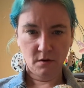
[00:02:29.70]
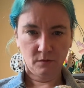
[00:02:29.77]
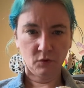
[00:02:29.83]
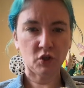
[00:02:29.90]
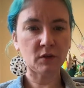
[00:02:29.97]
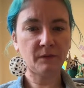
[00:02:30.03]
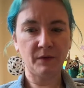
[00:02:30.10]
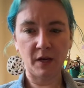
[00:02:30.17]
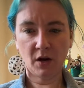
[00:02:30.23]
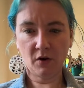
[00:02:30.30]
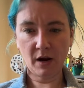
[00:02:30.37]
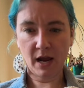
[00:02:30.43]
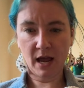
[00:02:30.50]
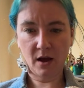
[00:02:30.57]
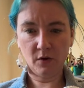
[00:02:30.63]
just
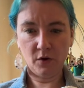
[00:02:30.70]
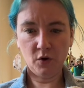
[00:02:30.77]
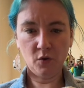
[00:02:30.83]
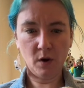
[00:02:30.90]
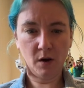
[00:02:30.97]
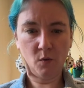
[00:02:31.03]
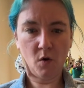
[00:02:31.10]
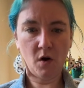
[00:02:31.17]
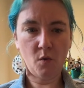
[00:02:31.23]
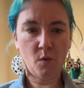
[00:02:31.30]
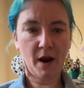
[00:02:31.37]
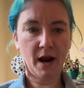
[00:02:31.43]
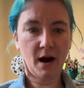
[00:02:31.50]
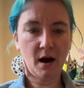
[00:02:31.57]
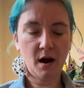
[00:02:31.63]
figuring out who I want
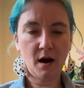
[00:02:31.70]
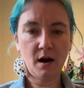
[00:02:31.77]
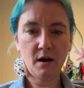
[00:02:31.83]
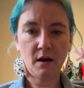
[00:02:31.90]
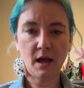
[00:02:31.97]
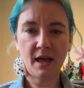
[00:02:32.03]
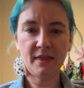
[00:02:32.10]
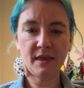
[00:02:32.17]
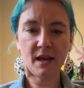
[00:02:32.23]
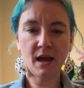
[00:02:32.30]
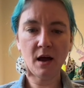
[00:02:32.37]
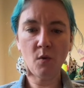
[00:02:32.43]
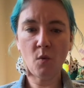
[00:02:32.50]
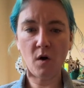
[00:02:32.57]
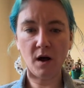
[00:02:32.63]
where. I think
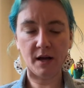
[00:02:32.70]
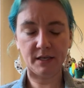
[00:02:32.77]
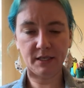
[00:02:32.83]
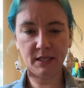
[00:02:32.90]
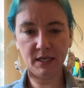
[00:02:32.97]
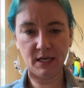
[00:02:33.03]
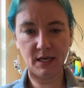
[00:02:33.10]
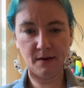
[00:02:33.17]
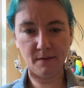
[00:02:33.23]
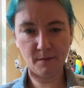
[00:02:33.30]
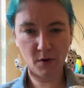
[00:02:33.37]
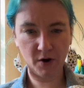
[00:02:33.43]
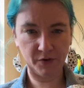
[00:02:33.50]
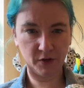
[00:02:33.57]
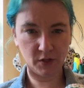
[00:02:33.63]
I want the
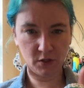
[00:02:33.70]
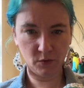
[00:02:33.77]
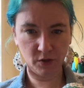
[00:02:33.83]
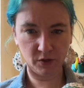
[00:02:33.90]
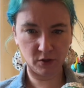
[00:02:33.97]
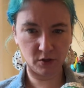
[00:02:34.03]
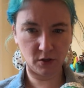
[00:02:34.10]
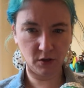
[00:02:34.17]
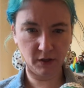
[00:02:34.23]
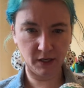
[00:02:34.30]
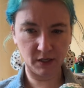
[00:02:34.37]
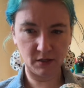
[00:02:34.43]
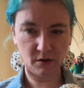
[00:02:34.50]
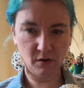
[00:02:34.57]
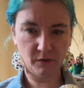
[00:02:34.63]
Martha Stewart sterling
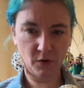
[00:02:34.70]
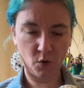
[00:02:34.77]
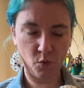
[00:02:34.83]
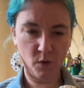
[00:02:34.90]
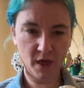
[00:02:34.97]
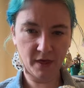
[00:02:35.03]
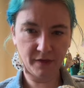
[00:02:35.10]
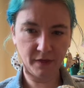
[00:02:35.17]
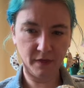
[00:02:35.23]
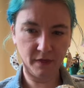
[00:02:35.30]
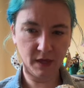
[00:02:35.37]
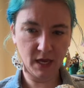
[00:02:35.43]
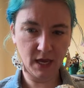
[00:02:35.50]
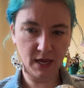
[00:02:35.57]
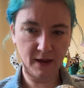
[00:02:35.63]
silver with
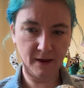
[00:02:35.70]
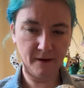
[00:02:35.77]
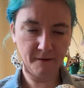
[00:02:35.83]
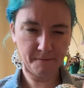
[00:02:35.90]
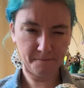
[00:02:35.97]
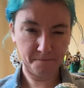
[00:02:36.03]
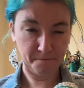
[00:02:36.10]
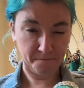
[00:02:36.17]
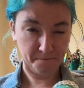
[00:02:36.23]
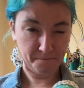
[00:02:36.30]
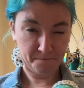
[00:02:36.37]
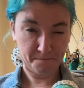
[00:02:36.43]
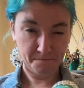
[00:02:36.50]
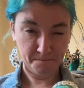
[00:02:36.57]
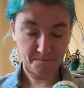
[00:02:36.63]
the
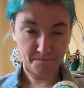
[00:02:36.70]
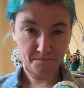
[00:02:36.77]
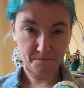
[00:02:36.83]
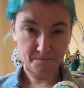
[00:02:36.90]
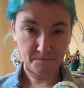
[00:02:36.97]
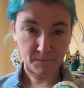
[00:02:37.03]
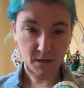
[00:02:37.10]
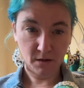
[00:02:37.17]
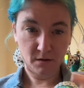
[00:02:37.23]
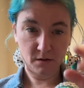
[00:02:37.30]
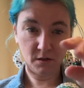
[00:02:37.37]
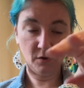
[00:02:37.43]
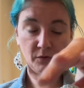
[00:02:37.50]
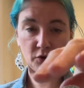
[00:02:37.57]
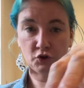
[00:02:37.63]

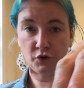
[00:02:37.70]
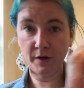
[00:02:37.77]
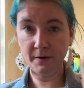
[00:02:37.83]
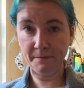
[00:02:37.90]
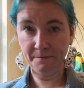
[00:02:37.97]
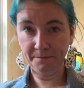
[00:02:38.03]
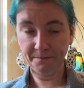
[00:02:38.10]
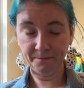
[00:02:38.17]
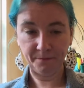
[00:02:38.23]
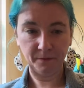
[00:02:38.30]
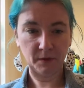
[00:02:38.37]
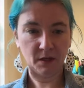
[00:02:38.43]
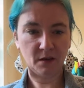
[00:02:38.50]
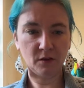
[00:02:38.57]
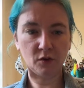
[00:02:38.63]
silver trim
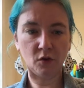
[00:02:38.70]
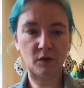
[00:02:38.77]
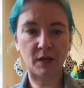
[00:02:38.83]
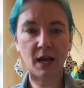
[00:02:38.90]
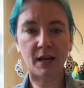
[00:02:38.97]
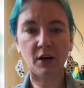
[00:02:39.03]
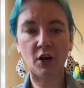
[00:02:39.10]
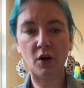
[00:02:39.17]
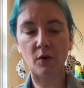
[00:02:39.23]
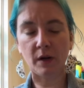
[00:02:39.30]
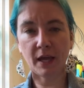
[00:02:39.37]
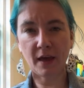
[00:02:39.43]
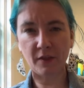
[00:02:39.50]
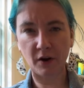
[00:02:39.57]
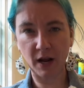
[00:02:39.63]
because those kind of go
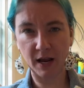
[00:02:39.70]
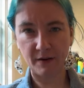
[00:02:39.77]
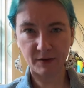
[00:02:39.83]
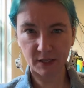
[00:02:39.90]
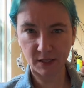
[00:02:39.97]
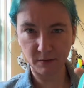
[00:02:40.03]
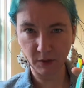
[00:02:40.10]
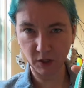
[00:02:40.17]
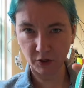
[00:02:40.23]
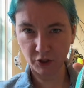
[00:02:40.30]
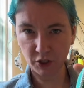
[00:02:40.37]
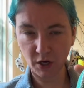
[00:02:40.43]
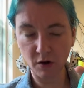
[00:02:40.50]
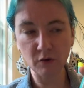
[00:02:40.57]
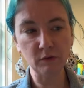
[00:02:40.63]
together, kind of a similar
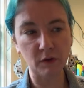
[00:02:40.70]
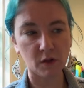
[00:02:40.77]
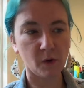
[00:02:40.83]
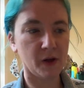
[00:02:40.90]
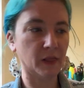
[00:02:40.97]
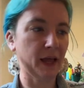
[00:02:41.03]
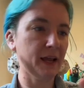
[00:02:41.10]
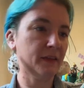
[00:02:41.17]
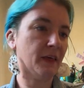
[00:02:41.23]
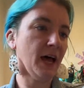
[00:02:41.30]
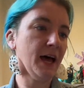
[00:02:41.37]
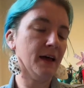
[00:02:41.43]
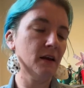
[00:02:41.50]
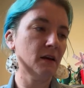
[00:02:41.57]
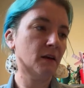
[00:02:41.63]
tone. So I like
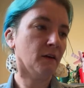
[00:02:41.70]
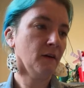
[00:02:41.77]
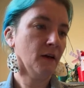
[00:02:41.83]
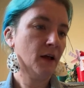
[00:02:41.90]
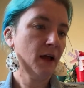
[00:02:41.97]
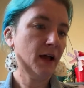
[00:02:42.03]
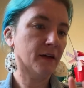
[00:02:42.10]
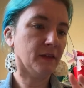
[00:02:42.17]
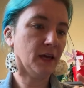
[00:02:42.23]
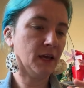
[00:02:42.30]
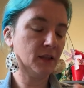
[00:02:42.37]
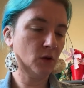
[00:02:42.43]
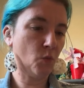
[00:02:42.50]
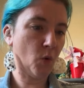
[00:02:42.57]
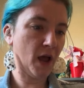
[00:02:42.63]
that. And
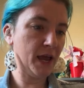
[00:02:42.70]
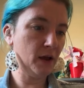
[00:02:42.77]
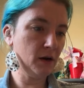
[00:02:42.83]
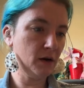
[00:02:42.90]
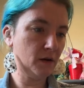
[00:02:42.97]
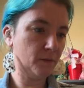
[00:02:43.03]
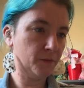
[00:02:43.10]
then the white,